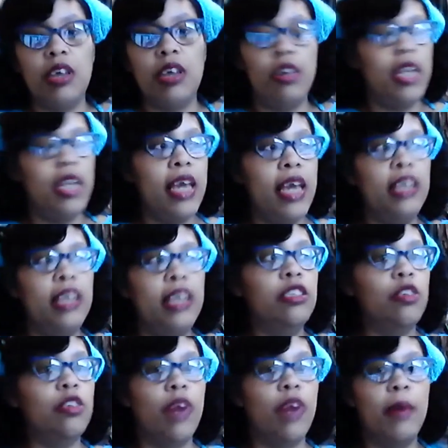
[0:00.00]
on
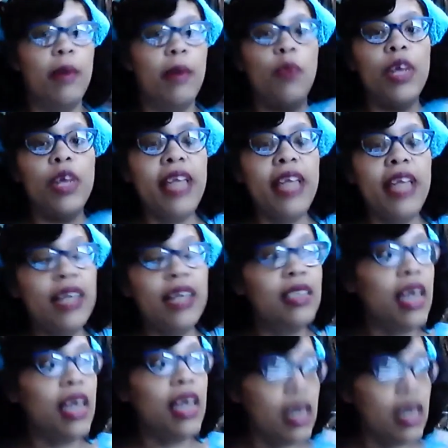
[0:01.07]
Instagram, I went
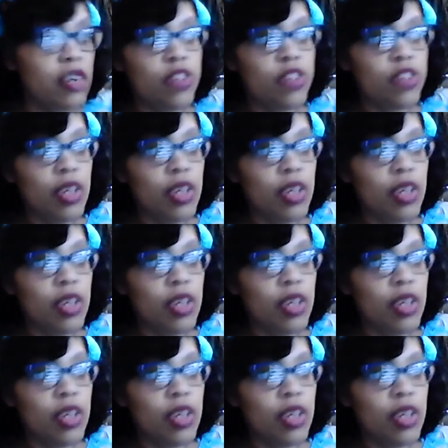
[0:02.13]
downstairs,